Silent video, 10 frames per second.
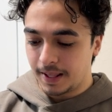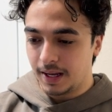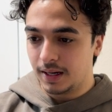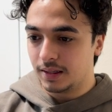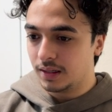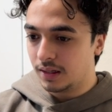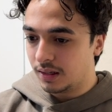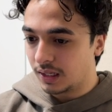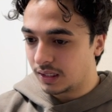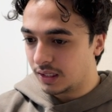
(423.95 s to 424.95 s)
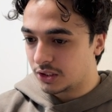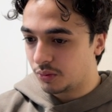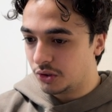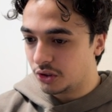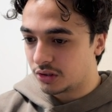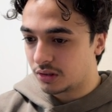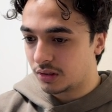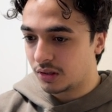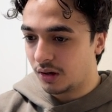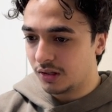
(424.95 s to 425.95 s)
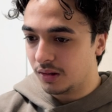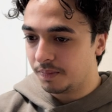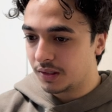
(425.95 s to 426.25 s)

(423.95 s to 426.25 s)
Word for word: And then I guess we just call it.